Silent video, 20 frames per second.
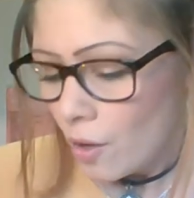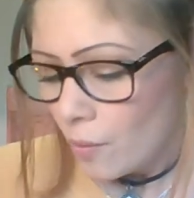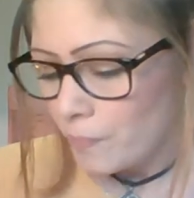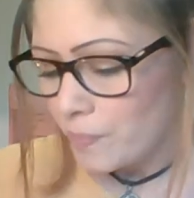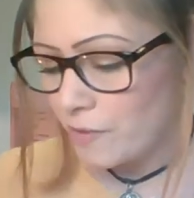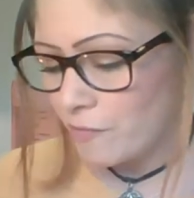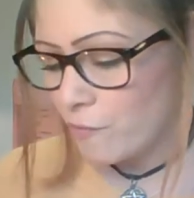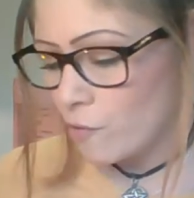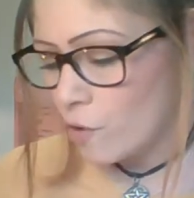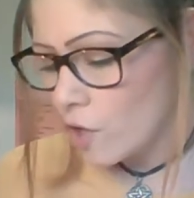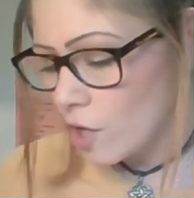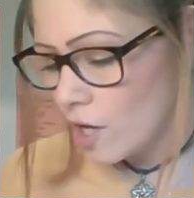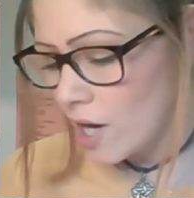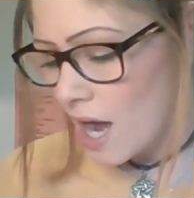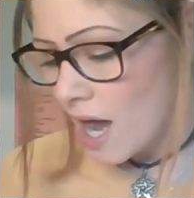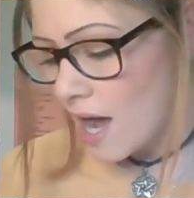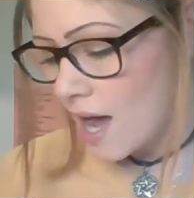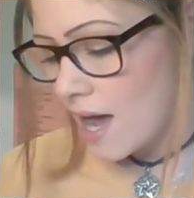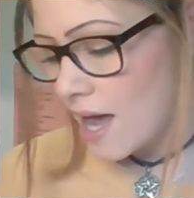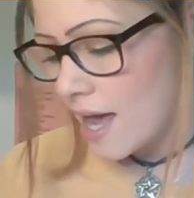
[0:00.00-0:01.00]
before
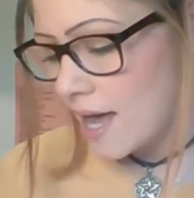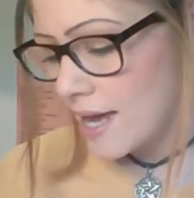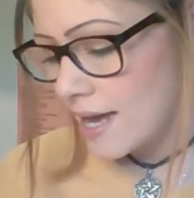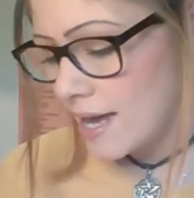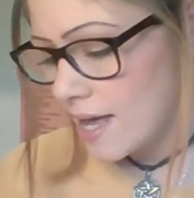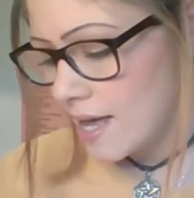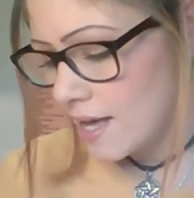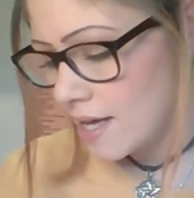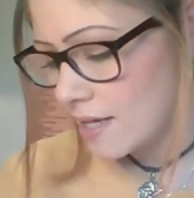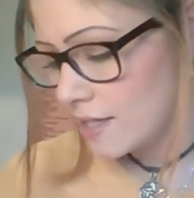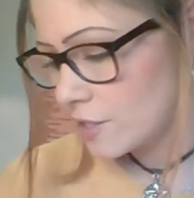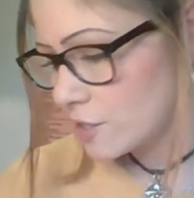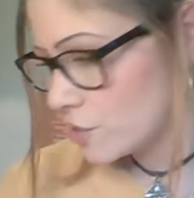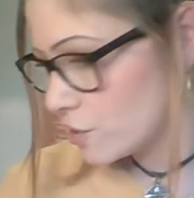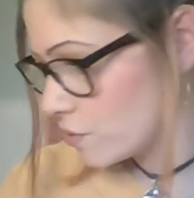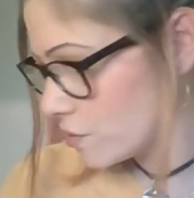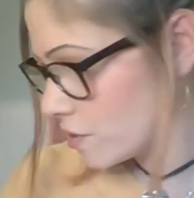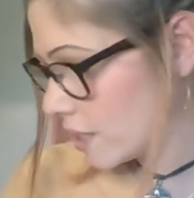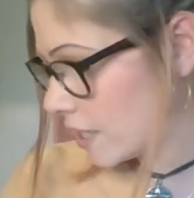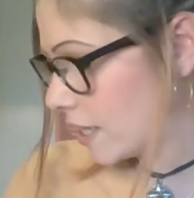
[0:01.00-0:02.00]
I
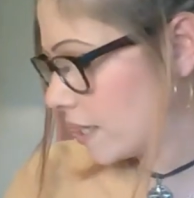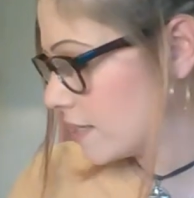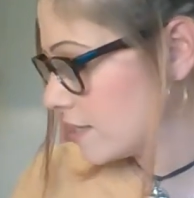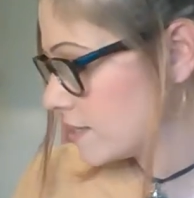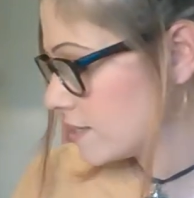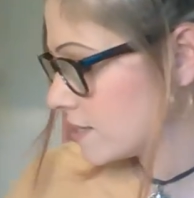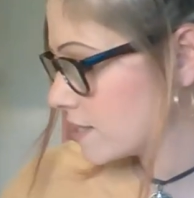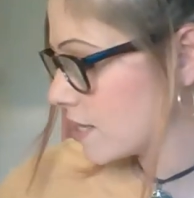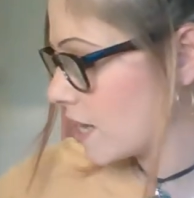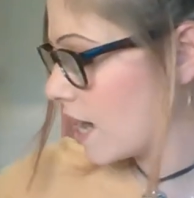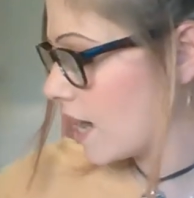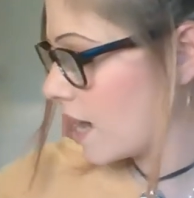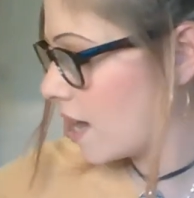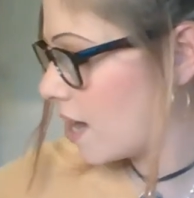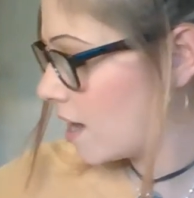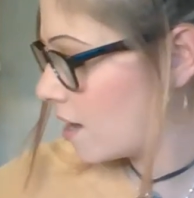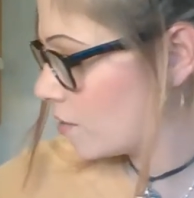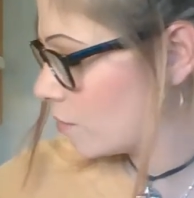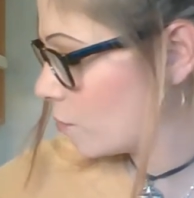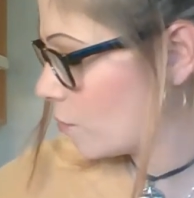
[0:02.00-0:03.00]
do this,
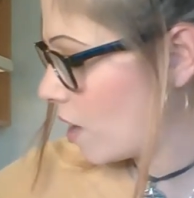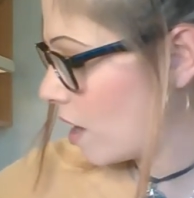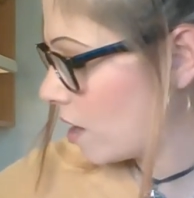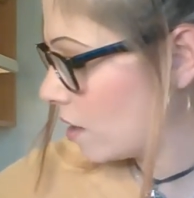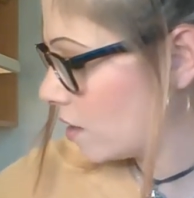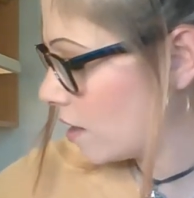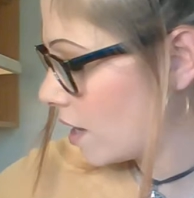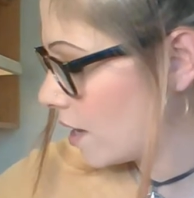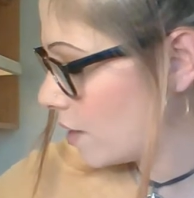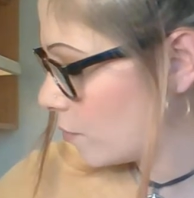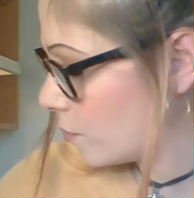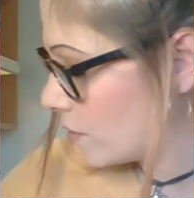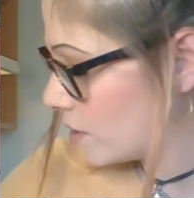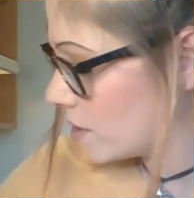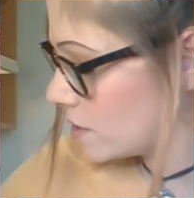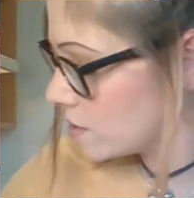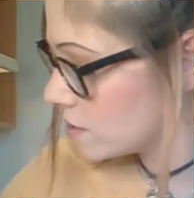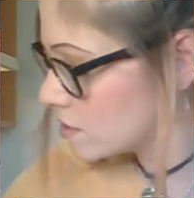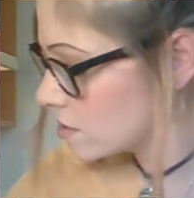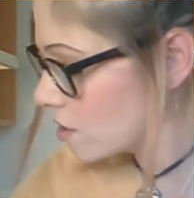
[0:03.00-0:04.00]
while I
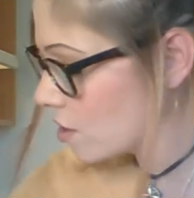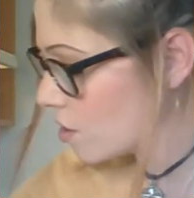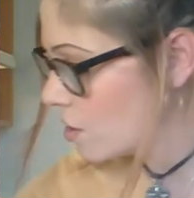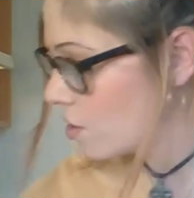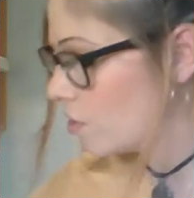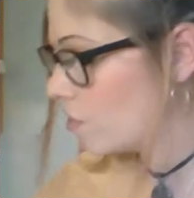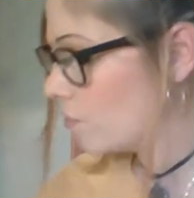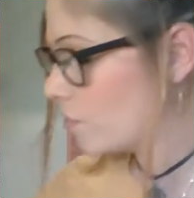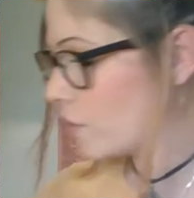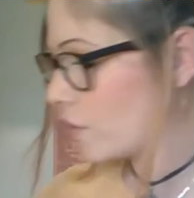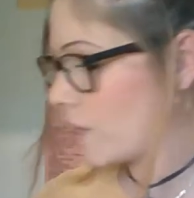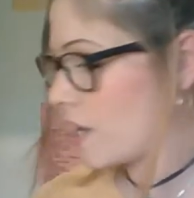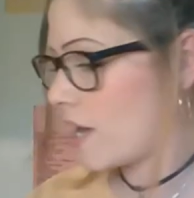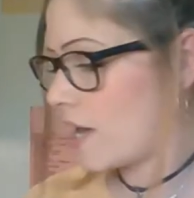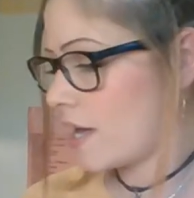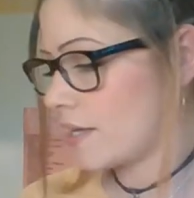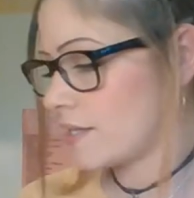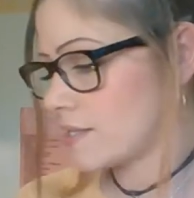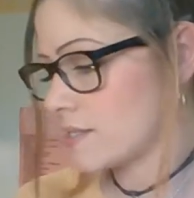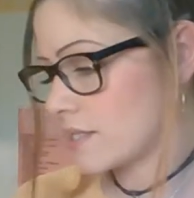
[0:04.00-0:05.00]
was over
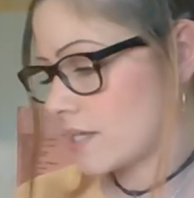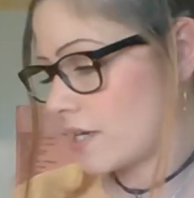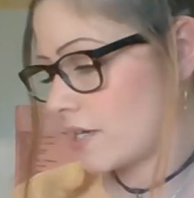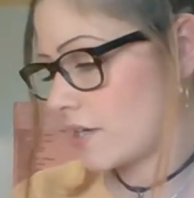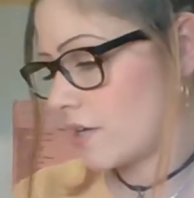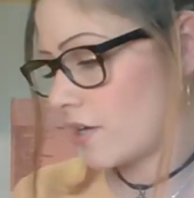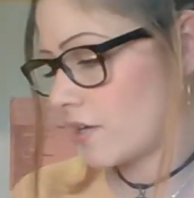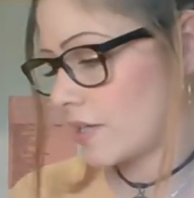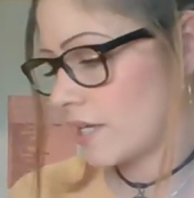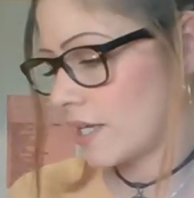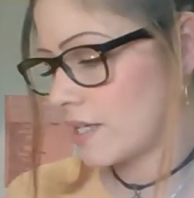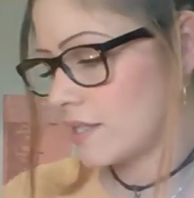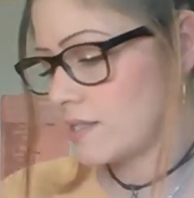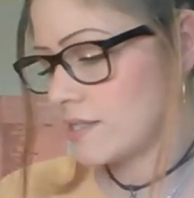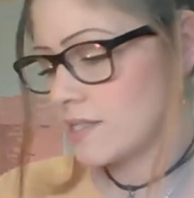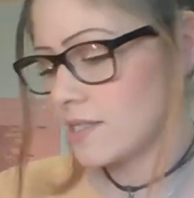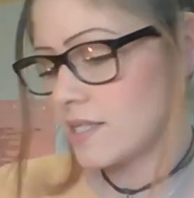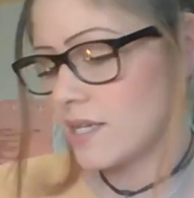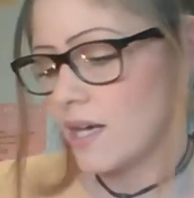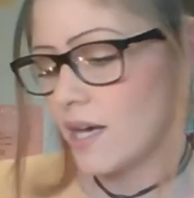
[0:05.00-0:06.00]
at Sky Gardens,